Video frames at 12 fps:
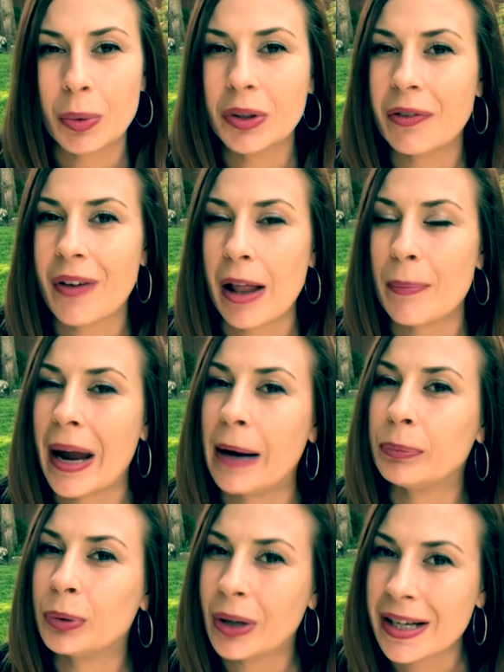you will develop
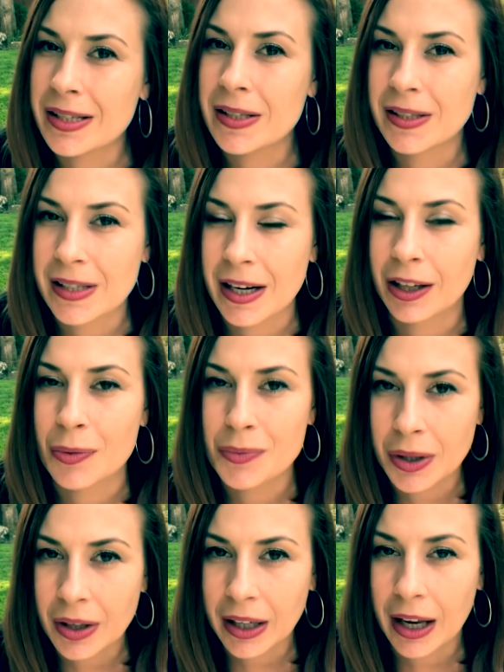a presence and a
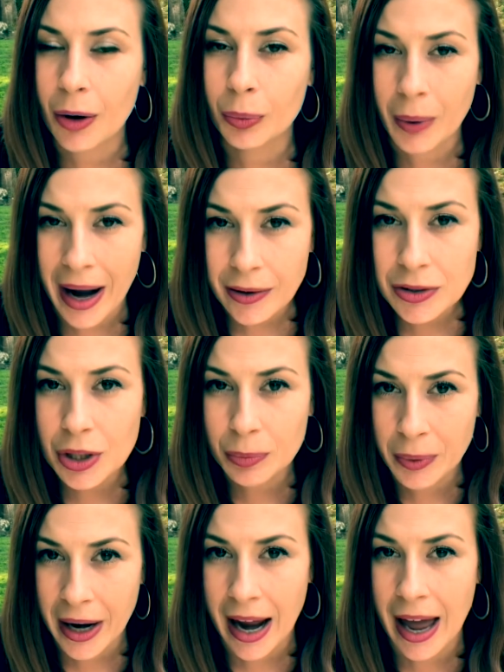community around your
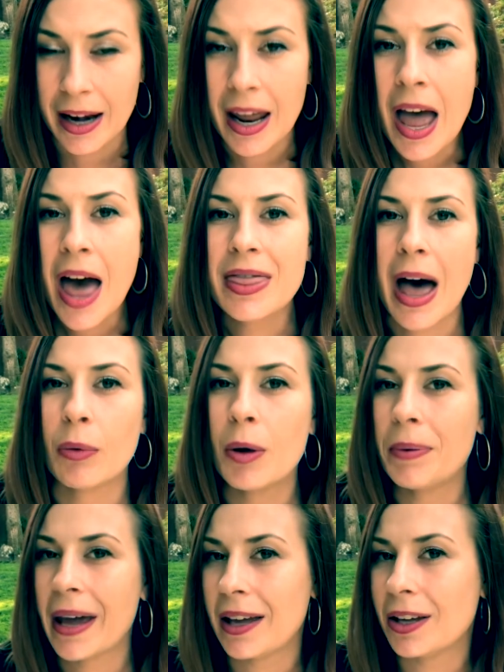brand that
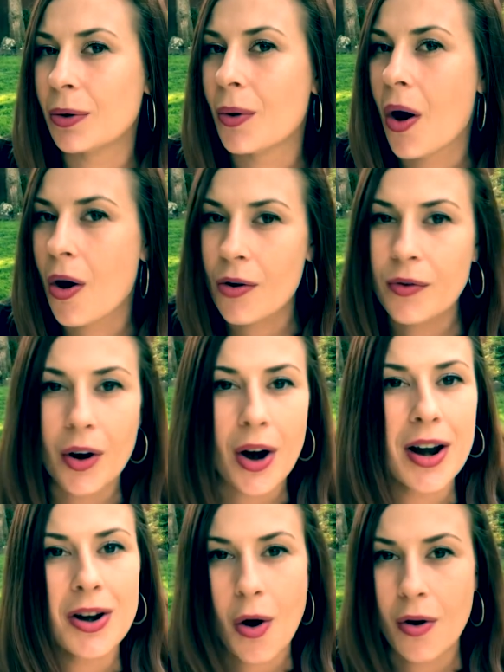will pay you over
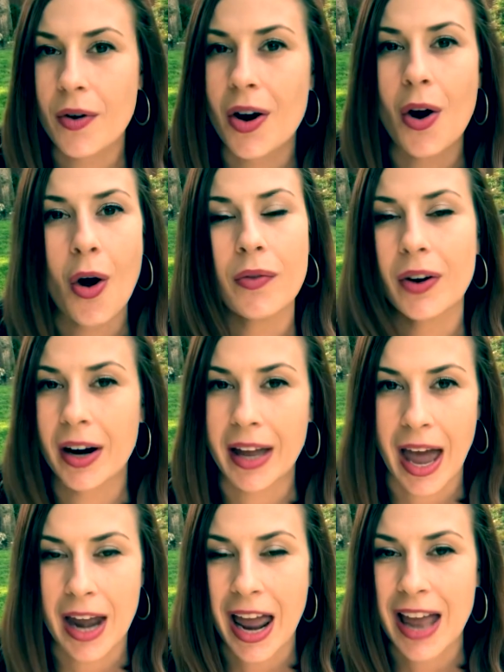and over and over
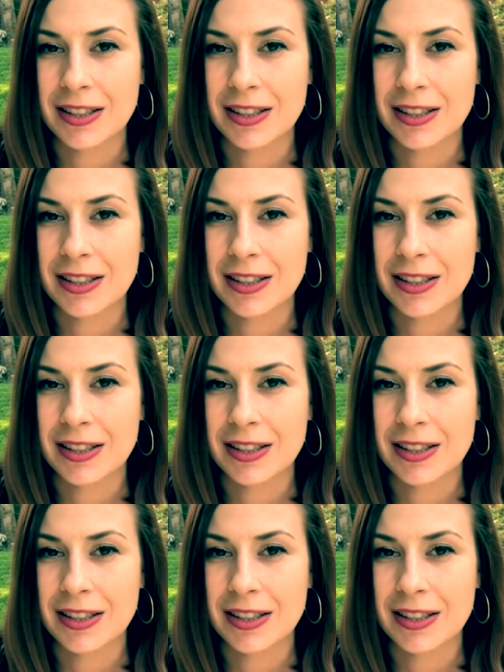again.